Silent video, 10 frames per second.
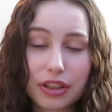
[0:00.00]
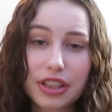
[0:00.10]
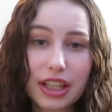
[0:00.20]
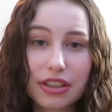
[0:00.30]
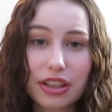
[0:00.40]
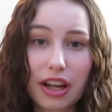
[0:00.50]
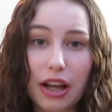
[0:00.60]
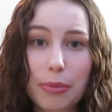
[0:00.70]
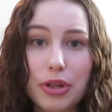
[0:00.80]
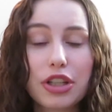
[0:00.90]
first hairstyle
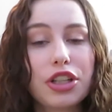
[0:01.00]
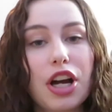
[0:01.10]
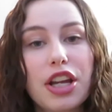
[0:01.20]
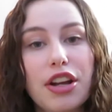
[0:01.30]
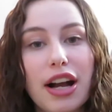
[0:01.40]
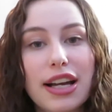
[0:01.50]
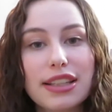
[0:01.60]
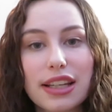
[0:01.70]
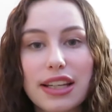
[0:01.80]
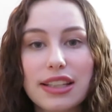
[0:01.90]
I'm going to show you
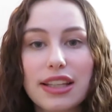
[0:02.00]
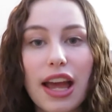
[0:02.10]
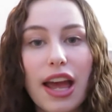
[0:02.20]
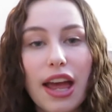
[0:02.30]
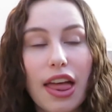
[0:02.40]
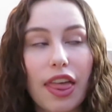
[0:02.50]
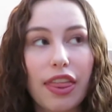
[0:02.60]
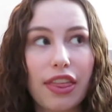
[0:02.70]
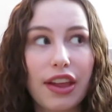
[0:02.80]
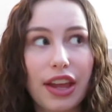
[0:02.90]
guys is
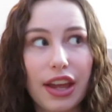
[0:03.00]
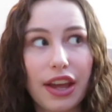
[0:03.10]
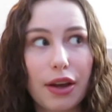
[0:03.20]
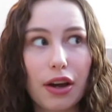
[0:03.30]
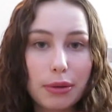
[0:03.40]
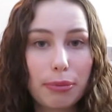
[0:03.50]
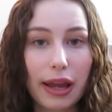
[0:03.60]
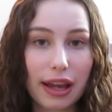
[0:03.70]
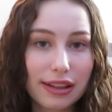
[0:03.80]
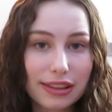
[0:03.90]
the
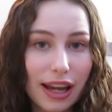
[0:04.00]
headband